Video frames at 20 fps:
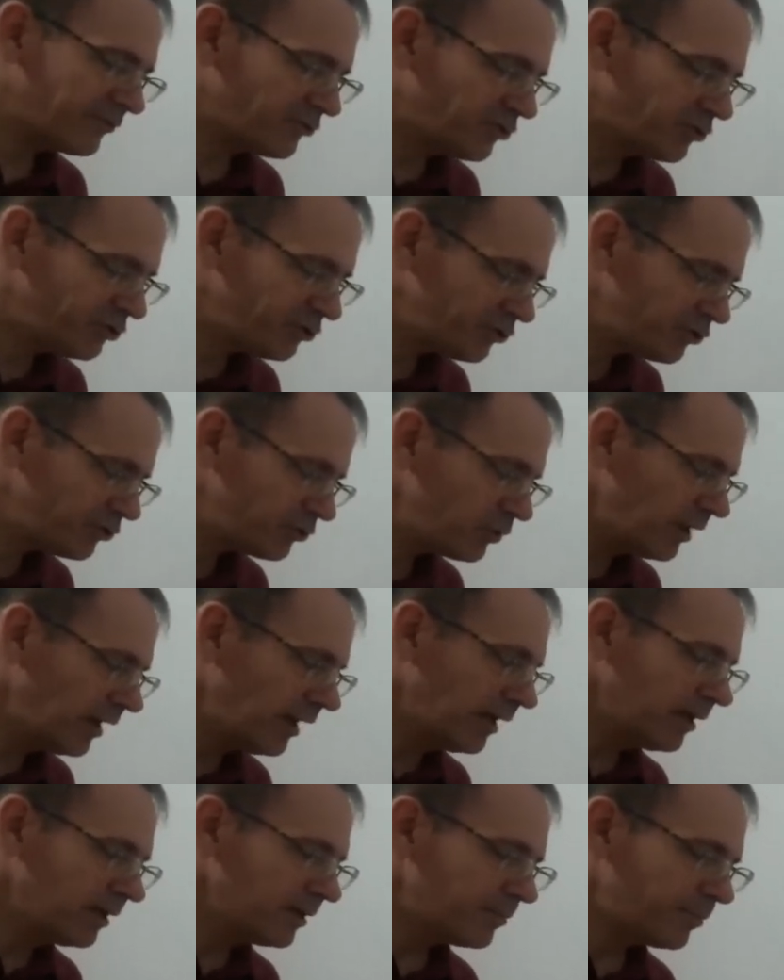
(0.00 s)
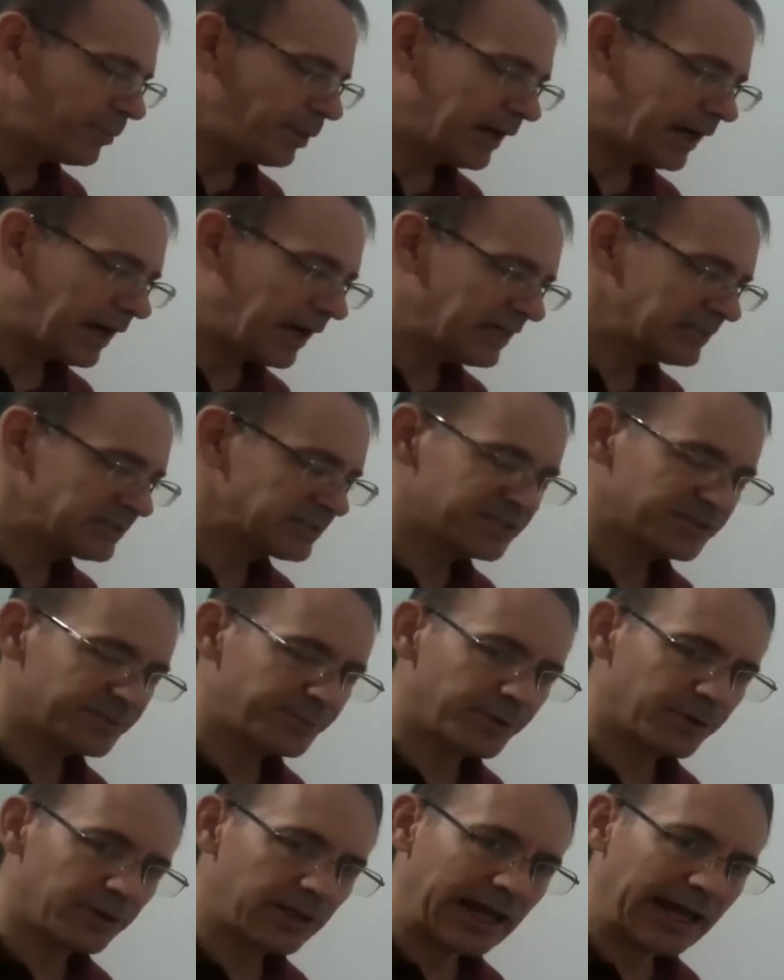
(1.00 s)
2
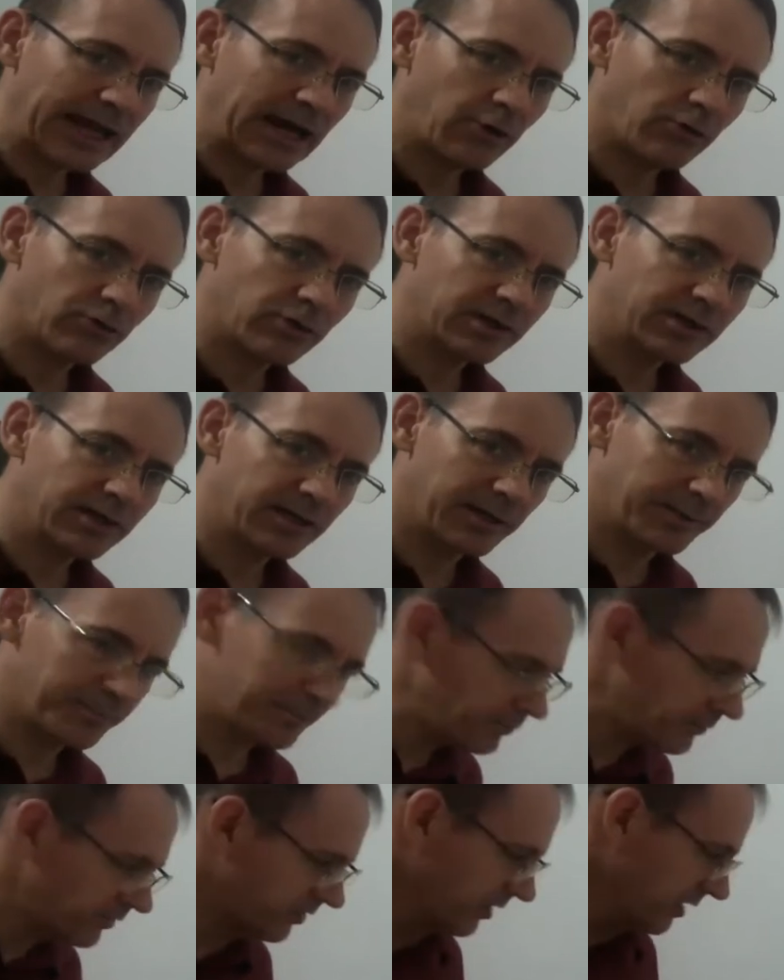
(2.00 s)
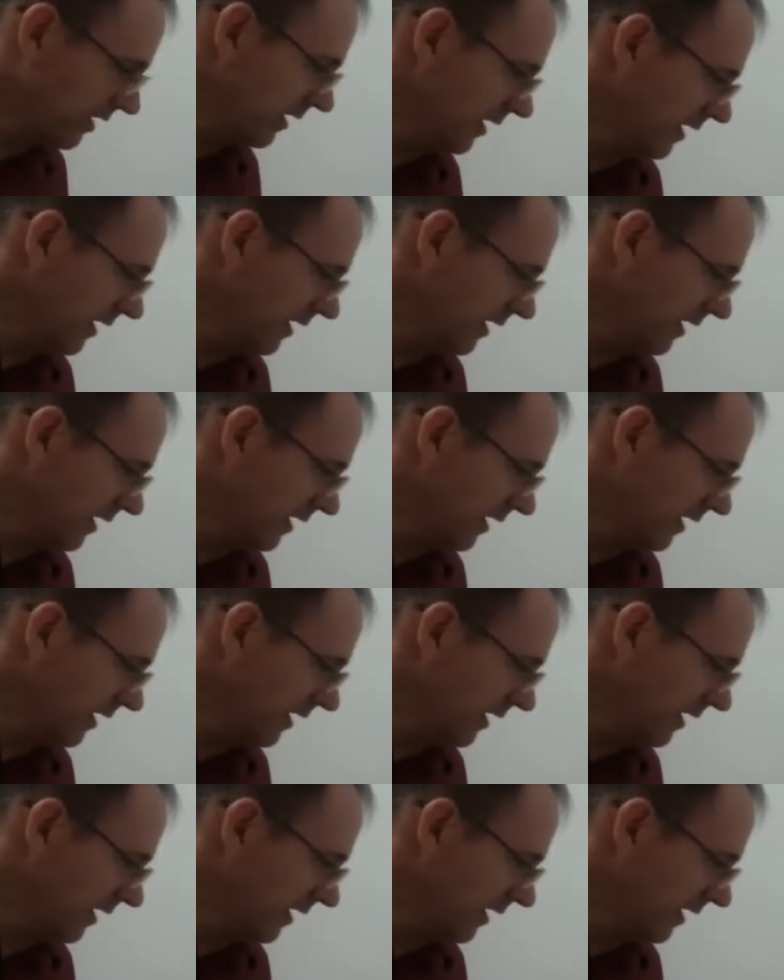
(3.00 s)
possible outcomes,